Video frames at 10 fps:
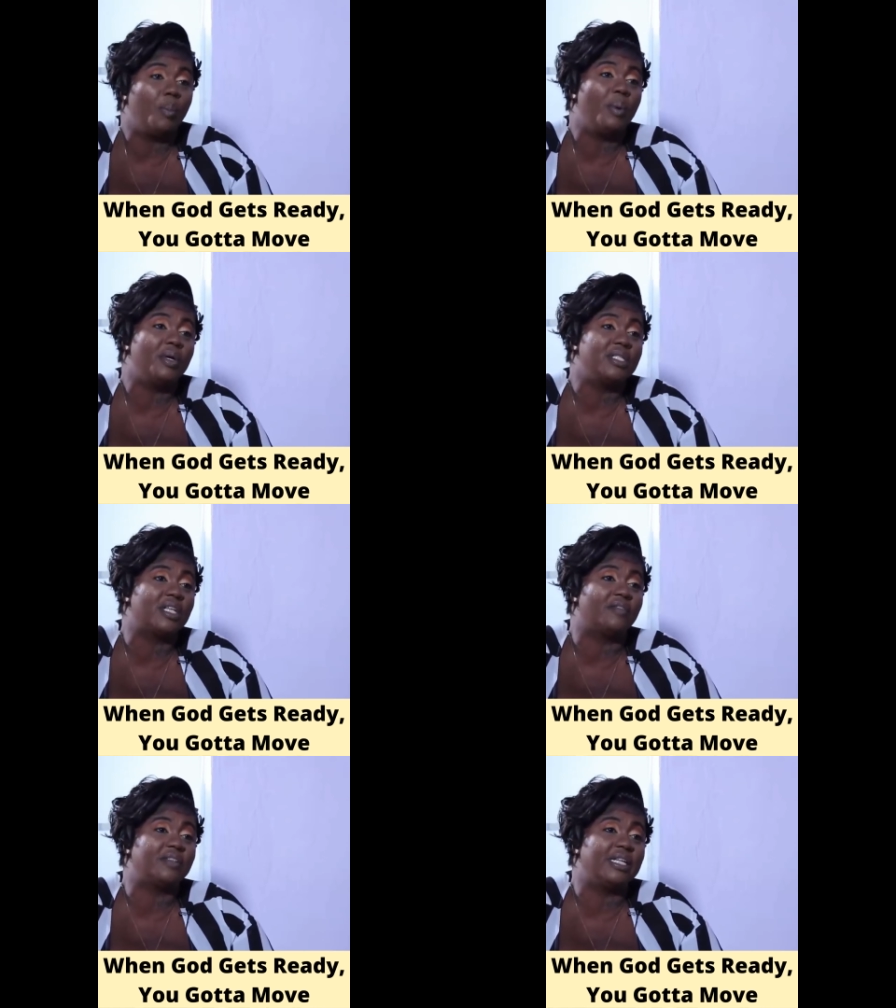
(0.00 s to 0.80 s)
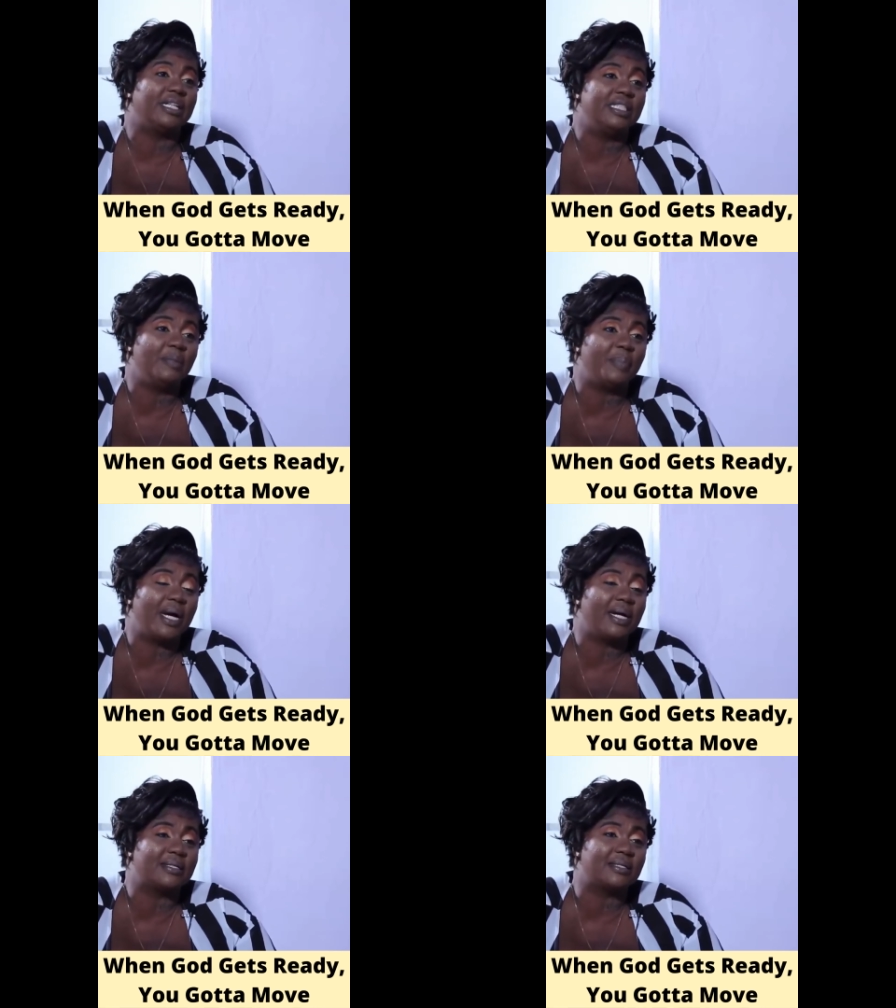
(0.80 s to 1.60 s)
Couple months after that, he
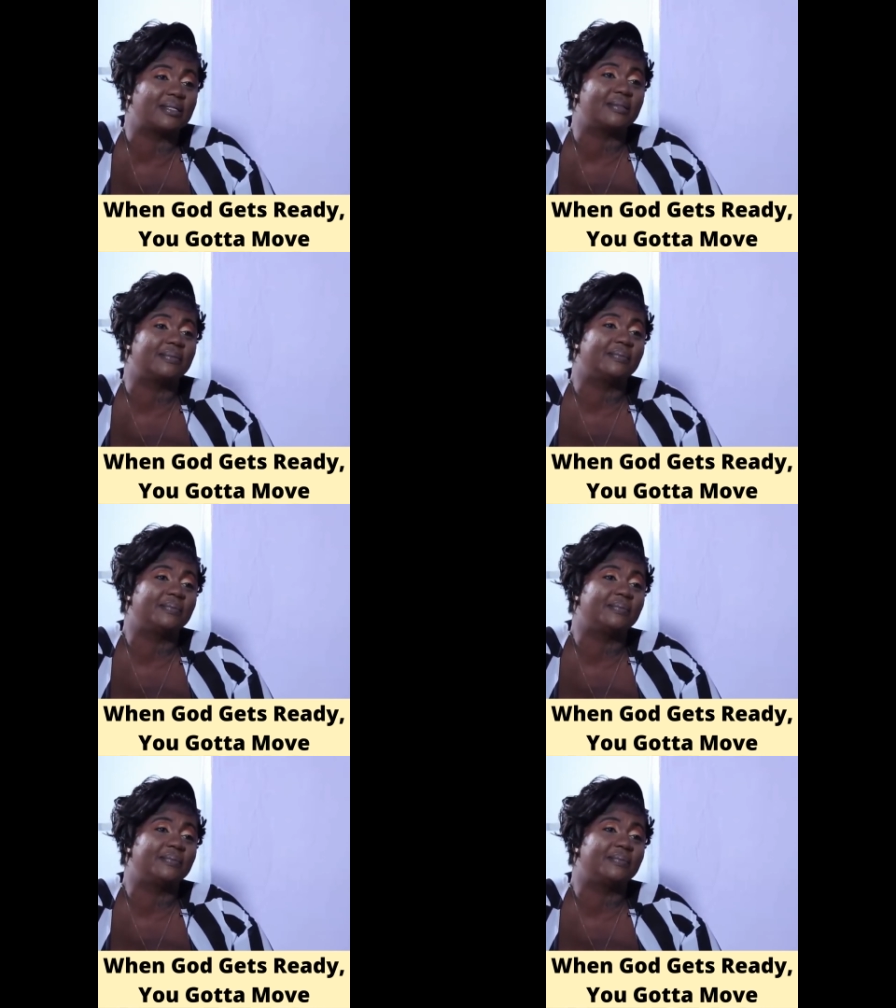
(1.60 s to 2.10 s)
passed.